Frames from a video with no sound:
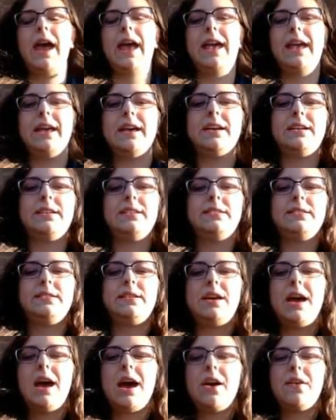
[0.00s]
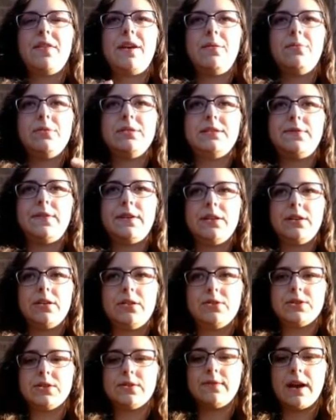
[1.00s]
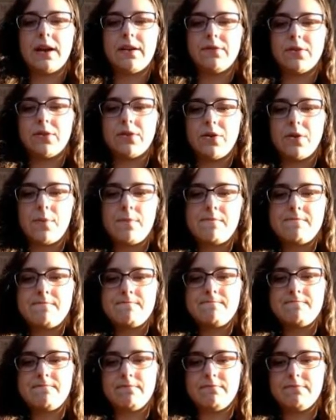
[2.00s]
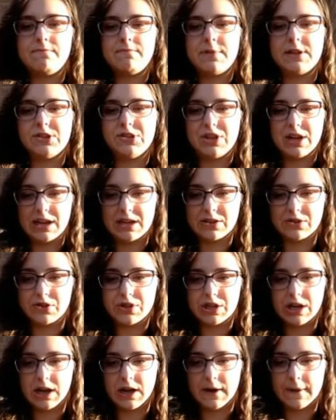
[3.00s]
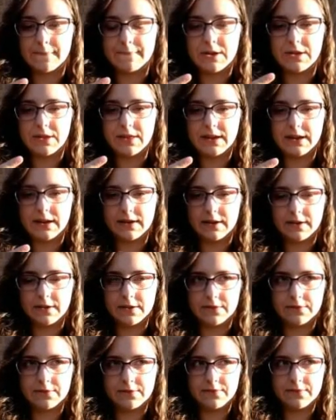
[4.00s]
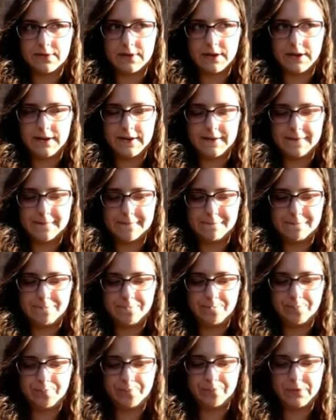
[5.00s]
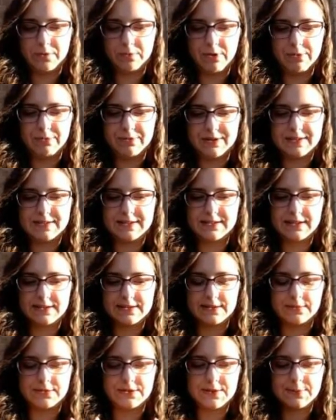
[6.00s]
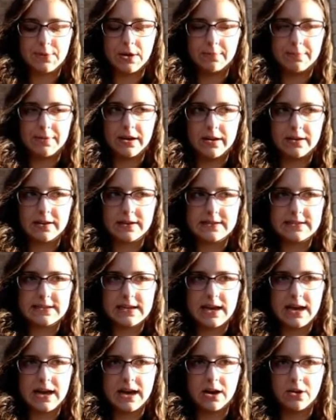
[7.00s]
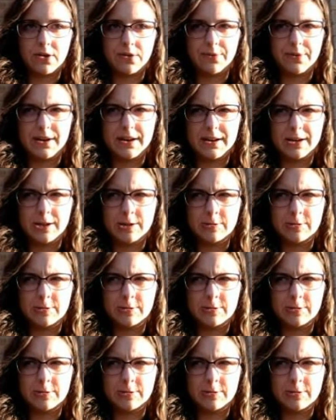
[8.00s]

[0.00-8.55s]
and how they will defend their own survival and change. You think of, when we were discussing smallpox, how